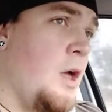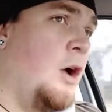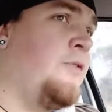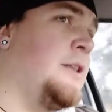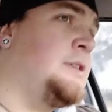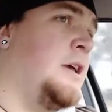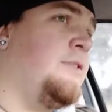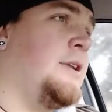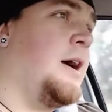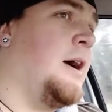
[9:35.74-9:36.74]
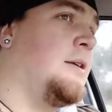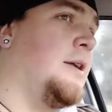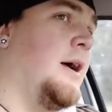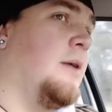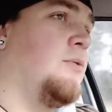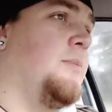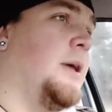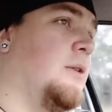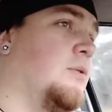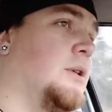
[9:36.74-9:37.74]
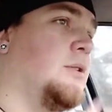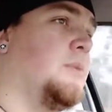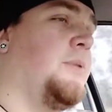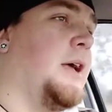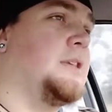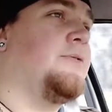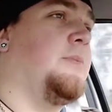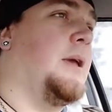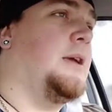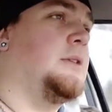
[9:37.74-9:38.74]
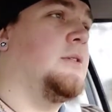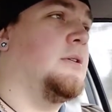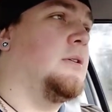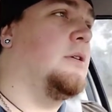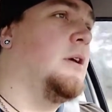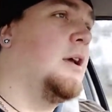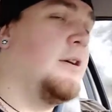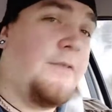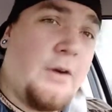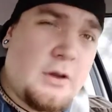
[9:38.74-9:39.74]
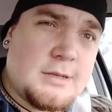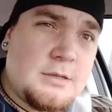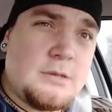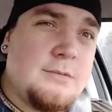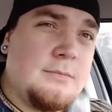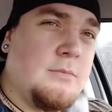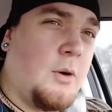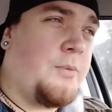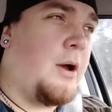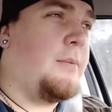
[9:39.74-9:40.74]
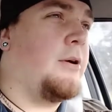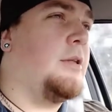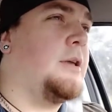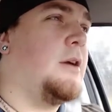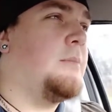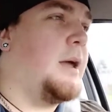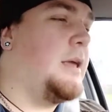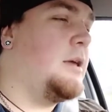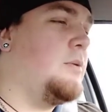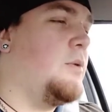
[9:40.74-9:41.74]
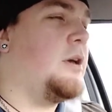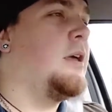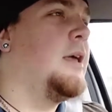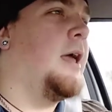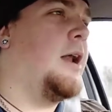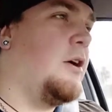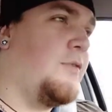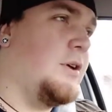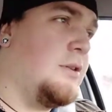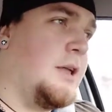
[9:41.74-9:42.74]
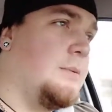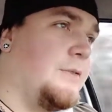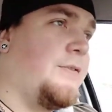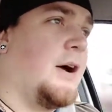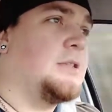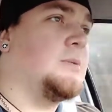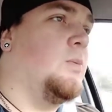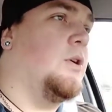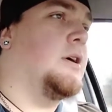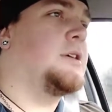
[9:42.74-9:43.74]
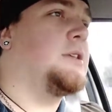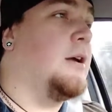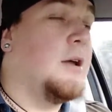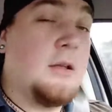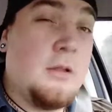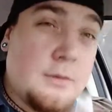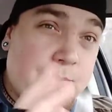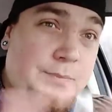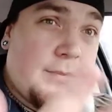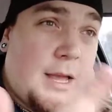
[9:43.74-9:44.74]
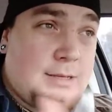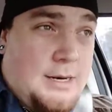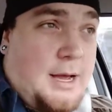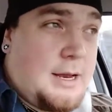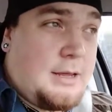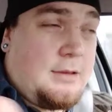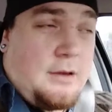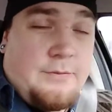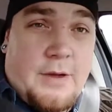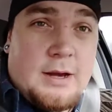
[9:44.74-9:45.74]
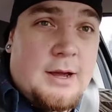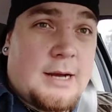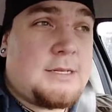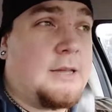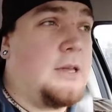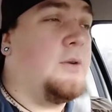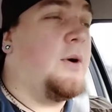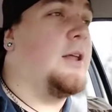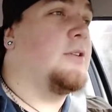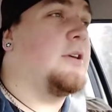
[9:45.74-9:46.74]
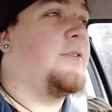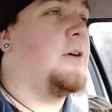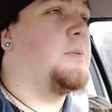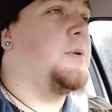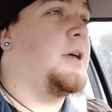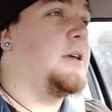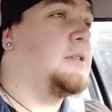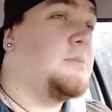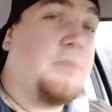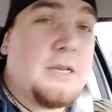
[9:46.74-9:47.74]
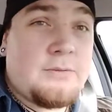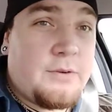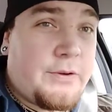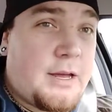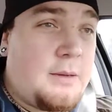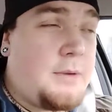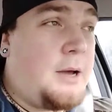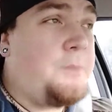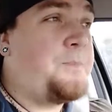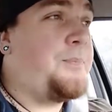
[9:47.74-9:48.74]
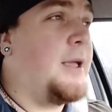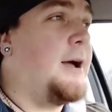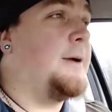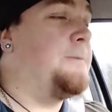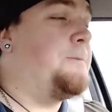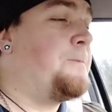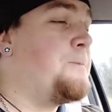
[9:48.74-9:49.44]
hopefully DeviantArt uh, will be a really good place for me to focus more primarily on my inking work, and hopefully it'll allow me to find some work. So look, as an art, you know, for any artists out there who are looking for comic book inkers, please feel free to hit me up. Um,